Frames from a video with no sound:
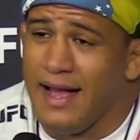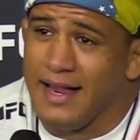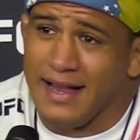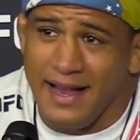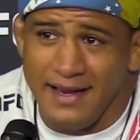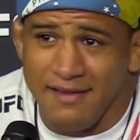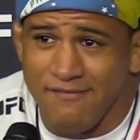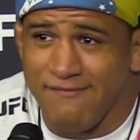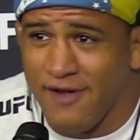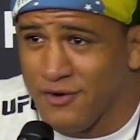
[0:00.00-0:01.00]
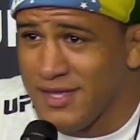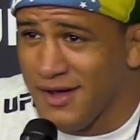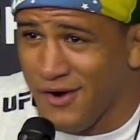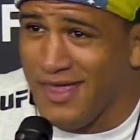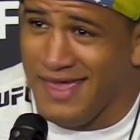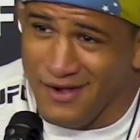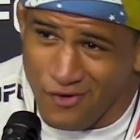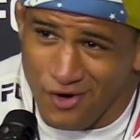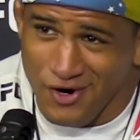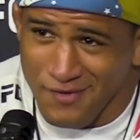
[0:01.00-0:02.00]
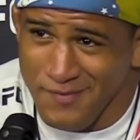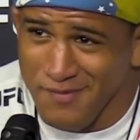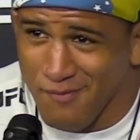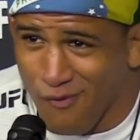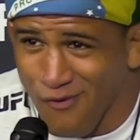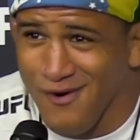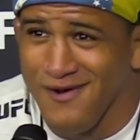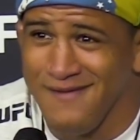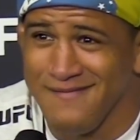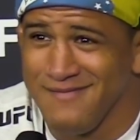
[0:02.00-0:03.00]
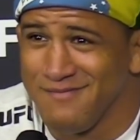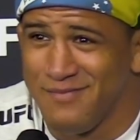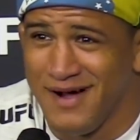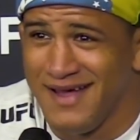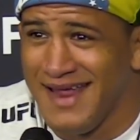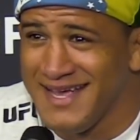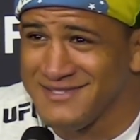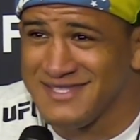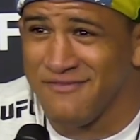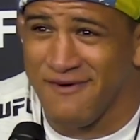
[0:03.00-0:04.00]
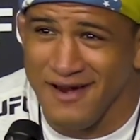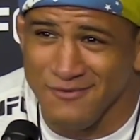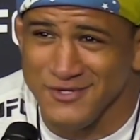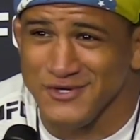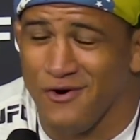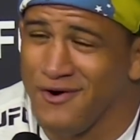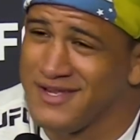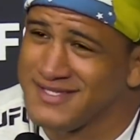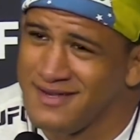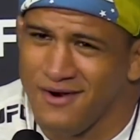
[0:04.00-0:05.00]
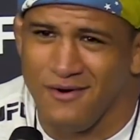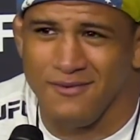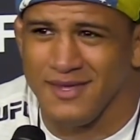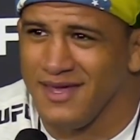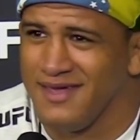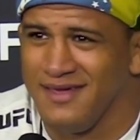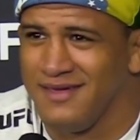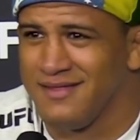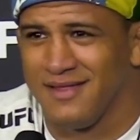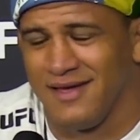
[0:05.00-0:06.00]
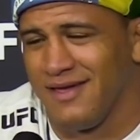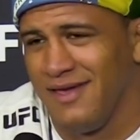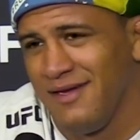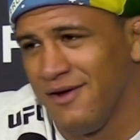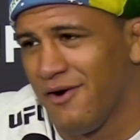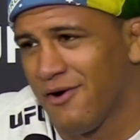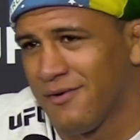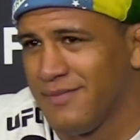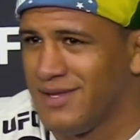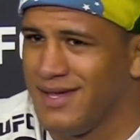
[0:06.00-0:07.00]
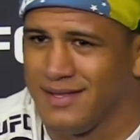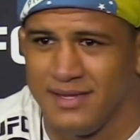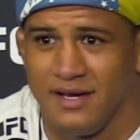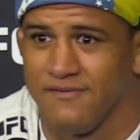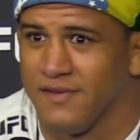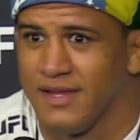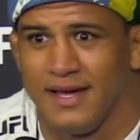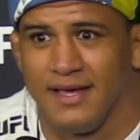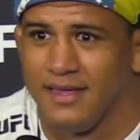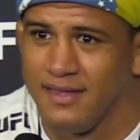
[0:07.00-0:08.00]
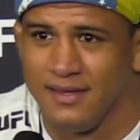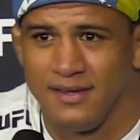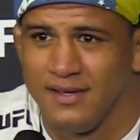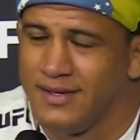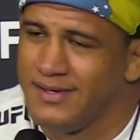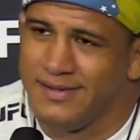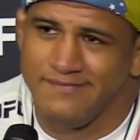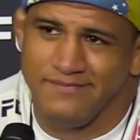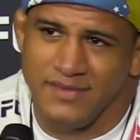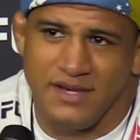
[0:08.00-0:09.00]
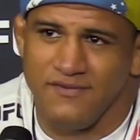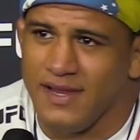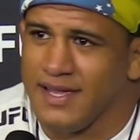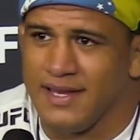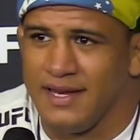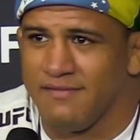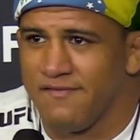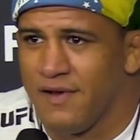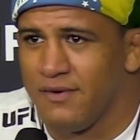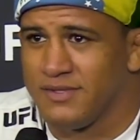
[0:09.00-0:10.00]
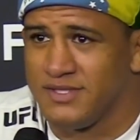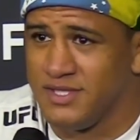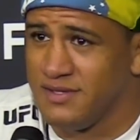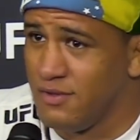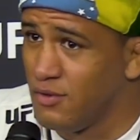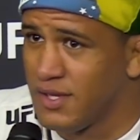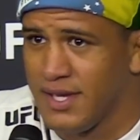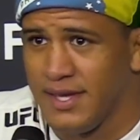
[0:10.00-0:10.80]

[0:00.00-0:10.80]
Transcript: I kind of felt that he could hurt me more. But as the fight was going, I say, "Oh, okay, he, he like he hit hard, but like nothing like nothing like I never felt with Vicente Luque.